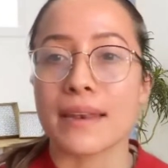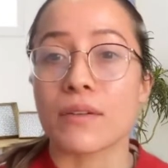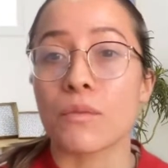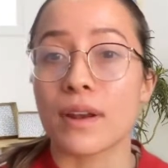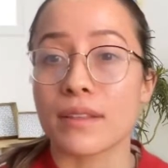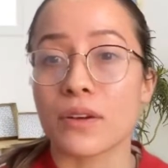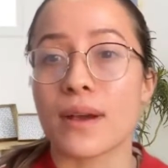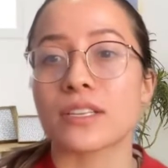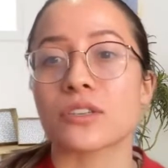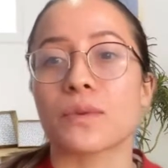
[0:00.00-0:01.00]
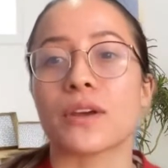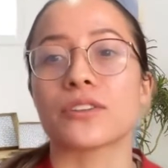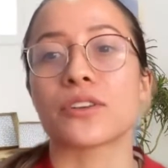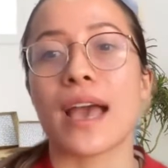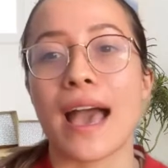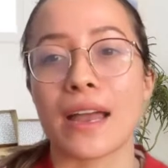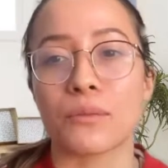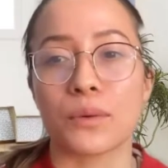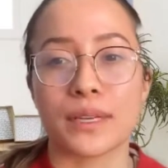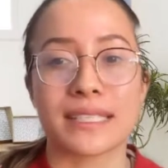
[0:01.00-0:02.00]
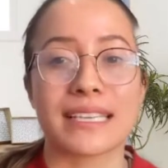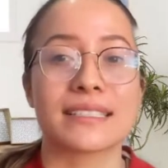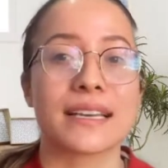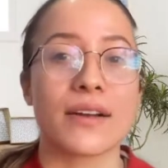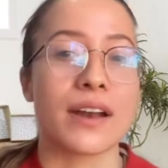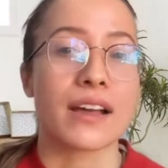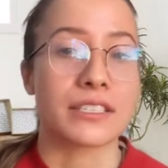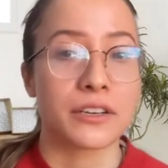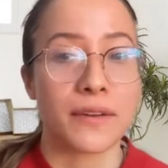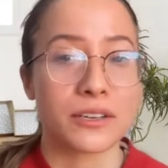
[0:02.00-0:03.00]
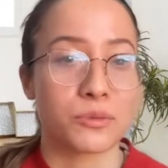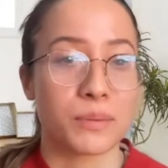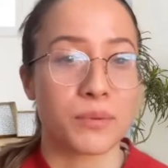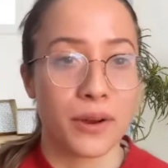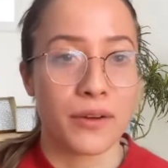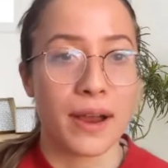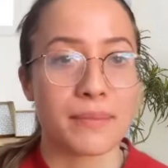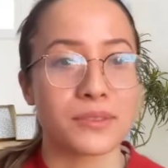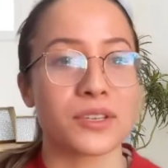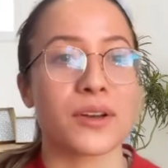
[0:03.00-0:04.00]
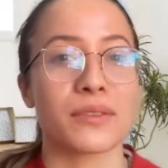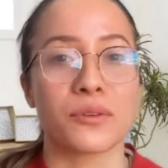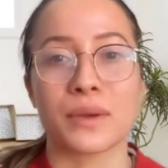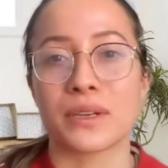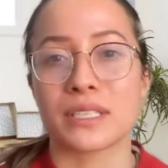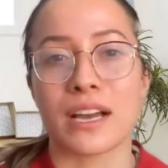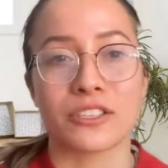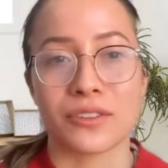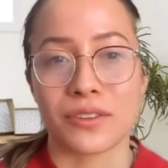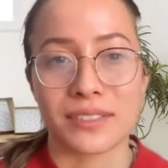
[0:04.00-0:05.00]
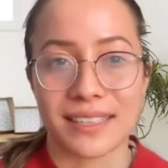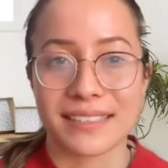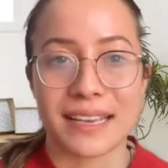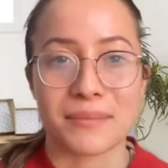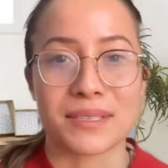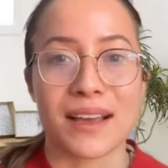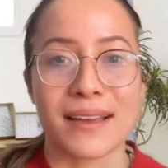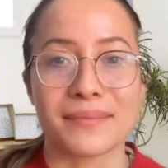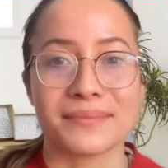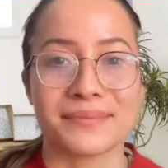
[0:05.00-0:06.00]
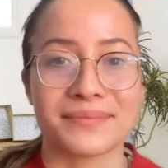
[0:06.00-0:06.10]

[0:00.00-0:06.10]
And one other question we also had was, is there an undergraduate program? So I thought we could touch on those at the same time.